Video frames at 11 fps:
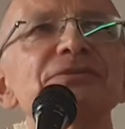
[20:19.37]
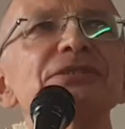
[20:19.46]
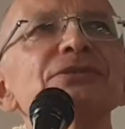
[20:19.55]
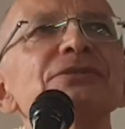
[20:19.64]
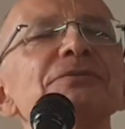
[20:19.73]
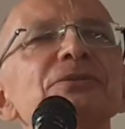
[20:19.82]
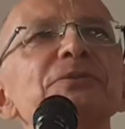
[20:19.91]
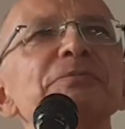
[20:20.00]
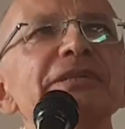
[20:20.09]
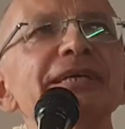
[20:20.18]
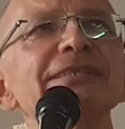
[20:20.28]
which
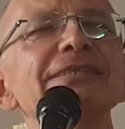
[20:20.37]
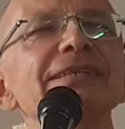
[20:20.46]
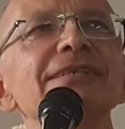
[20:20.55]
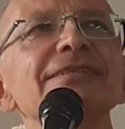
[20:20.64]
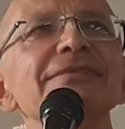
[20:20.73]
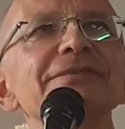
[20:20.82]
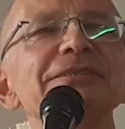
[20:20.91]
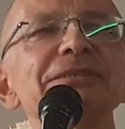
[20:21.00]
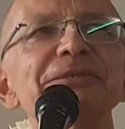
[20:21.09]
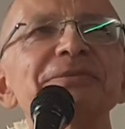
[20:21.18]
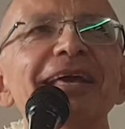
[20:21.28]
took place, and you
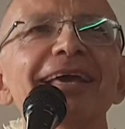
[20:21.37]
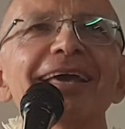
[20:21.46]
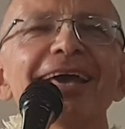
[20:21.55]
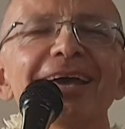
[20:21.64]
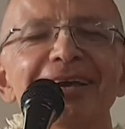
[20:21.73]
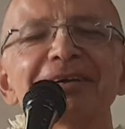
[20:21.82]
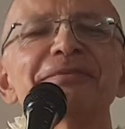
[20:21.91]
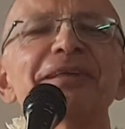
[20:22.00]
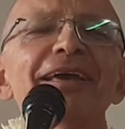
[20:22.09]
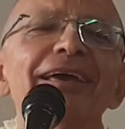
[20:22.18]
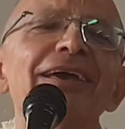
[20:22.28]
know,
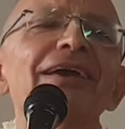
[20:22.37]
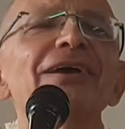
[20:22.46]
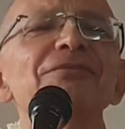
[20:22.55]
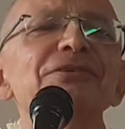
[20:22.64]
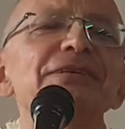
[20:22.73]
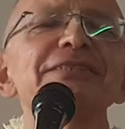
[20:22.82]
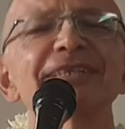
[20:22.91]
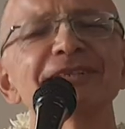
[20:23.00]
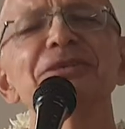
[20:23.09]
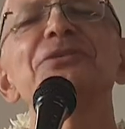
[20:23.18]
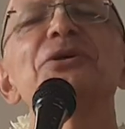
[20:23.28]
everyone
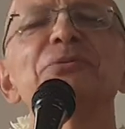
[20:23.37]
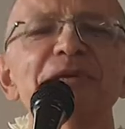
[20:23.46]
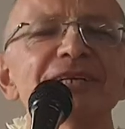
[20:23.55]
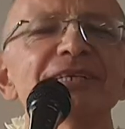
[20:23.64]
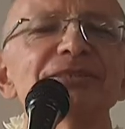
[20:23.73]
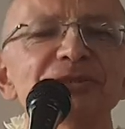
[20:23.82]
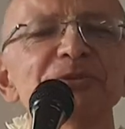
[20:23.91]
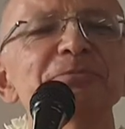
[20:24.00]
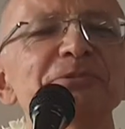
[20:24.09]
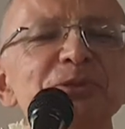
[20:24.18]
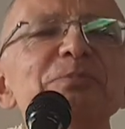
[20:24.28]
said, no, no, Maharaj,
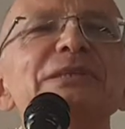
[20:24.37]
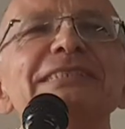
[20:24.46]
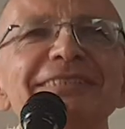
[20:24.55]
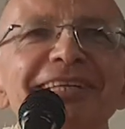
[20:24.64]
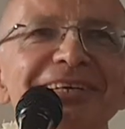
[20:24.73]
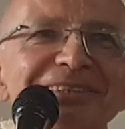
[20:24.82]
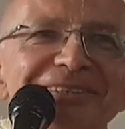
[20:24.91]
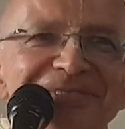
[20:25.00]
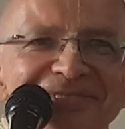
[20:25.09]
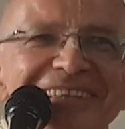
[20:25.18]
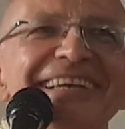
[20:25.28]
you please tell.